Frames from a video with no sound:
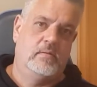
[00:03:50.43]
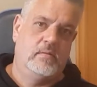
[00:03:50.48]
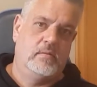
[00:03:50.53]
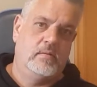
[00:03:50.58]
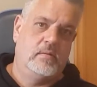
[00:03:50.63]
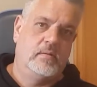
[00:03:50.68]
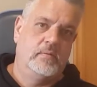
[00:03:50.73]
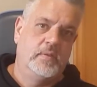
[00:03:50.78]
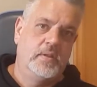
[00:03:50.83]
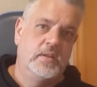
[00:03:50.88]

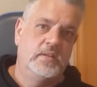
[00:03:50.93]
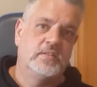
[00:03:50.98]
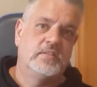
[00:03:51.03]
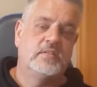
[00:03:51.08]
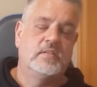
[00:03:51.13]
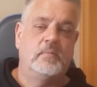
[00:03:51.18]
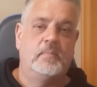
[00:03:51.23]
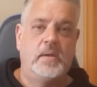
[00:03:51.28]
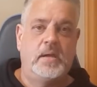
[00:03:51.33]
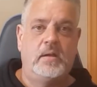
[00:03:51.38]
on this
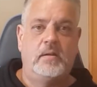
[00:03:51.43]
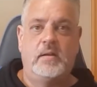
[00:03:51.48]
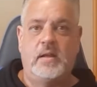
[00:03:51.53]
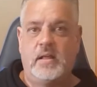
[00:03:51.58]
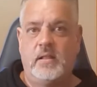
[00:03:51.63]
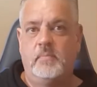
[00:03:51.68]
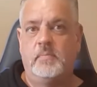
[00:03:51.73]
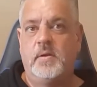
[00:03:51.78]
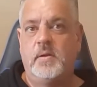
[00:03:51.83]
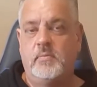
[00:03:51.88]
about
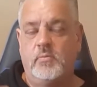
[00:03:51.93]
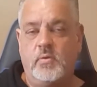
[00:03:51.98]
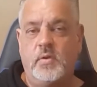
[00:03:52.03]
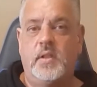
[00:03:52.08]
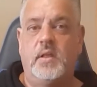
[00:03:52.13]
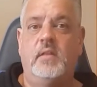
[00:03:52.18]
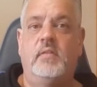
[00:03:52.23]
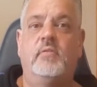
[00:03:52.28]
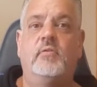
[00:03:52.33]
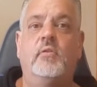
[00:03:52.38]
other people, what
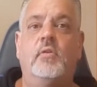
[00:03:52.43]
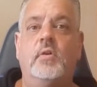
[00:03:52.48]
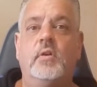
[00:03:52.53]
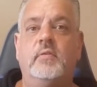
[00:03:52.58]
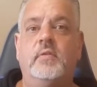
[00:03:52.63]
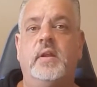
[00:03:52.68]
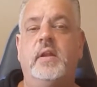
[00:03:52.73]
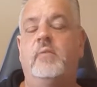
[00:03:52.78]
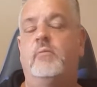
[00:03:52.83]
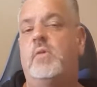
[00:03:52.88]
they thought of
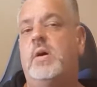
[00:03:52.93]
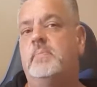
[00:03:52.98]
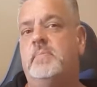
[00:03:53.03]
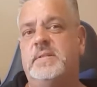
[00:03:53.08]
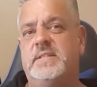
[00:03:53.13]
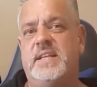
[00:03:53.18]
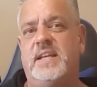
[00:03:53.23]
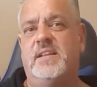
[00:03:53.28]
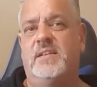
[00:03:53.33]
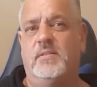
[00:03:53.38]
it, and one
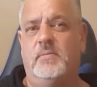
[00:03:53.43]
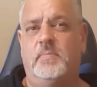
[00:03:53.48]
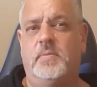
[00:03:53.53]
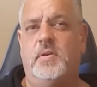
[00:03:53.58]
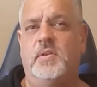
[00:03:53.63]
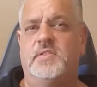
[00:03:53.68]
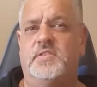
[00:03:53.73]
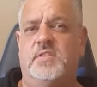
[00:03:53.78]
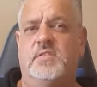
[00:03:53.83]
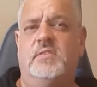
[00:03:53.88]
particular
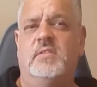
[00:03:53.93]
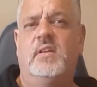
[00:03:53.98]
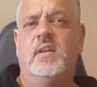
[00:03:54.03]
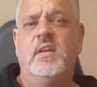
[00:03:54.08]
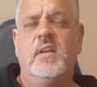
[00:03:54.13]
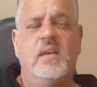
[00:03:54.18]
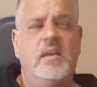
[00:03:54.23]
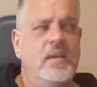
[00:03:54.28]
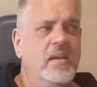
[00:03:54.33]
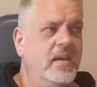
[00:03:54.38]
person
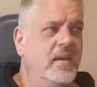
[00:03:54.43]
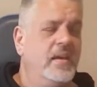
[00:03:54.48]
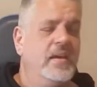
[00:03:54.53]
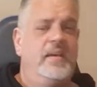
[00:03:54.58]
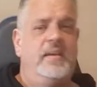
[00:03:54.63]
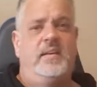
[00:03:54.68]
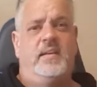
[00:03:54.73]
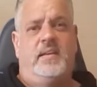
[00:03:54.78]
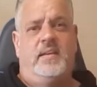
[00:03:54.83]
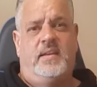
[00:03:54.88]

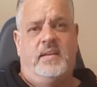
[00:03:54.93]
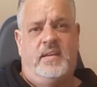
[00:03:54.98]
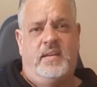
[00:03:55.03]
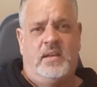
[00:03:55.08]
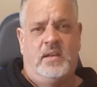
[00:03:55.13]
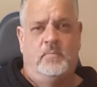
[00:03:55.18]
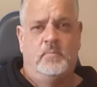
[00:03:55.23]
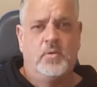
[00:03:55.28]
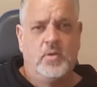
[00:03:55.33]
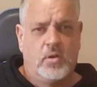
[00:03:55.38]

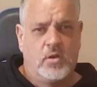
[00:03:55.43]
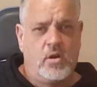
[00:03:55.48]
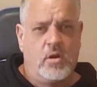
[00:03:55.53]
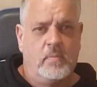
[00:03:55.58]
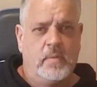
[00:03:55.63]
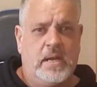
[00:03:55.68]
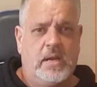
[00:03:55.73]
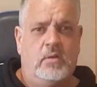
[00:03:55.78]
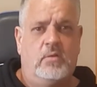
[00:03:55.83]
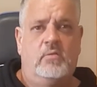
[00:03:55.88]
put a
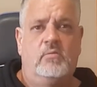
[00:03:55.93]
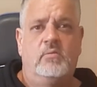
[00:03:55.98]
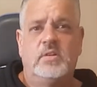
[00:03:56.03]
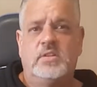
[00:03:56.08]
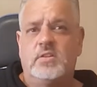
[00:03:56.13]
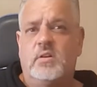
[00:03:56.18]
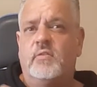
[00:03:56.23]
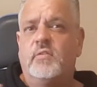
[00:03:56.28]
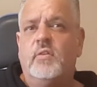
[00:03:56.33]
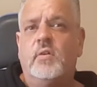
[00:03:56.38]
comment on it which
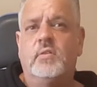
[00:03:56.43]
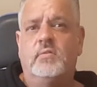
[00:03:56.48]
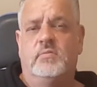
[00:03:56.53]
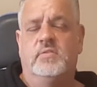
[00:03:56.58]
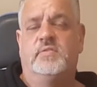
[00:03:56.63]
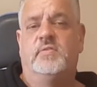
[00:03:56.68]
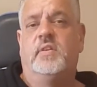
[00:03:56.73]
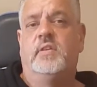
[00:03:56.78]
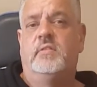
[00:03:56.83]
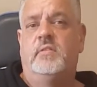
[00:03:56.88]
I thought was
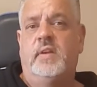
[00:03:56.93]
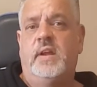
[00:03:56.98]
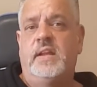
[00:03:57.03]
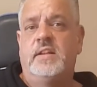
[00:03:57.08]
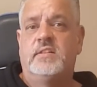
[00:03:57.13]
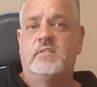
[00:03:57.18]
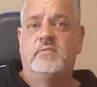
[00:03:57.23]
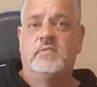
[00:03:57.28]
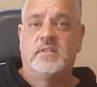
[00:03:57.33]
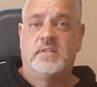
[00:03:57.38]
very
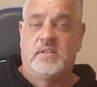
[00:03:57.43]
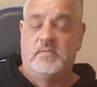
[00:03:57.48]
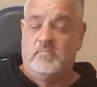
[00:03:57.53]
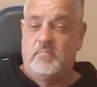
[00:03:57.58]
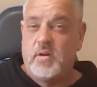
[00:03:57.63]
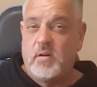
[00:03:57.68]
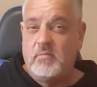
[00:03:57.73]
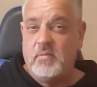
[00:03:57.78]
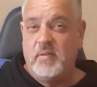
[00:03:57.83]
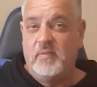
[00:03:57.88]
interesting and
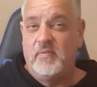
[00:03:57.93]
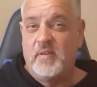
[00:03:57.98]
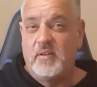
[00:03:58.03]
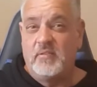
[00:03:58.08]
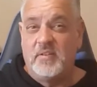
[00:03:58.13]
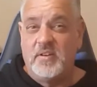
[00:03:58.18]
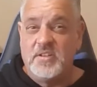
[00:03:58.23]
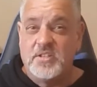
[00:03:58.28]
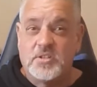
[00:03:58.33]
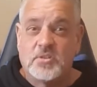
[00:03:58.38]
probably
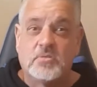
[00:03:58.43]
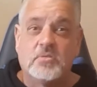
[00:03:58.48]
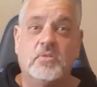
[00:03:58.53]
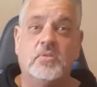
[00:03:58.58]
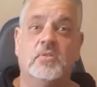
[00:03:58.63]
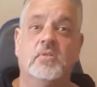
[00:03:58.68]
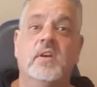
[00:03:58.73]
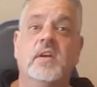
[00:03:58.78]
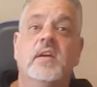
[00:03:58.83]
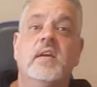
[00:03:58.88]
very
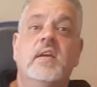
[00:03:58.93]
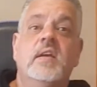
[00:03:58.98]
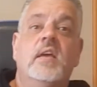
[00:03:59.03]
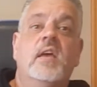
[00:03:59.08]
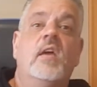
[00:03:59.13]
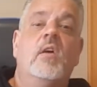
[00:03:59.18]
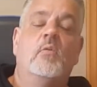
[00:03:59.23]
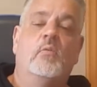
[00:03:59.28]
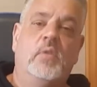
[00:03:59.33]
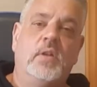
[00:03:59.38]
true.
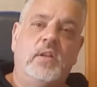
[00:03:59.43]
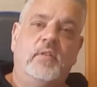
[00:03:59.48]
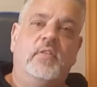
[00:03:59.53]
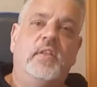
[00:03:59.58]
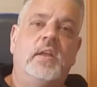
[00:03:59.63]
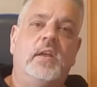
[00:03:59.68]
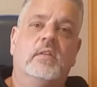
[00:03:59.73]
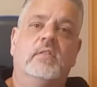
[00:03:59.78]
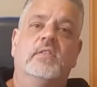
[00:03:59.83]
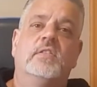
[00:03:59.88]
When you're
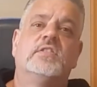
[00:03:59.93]
thinking of the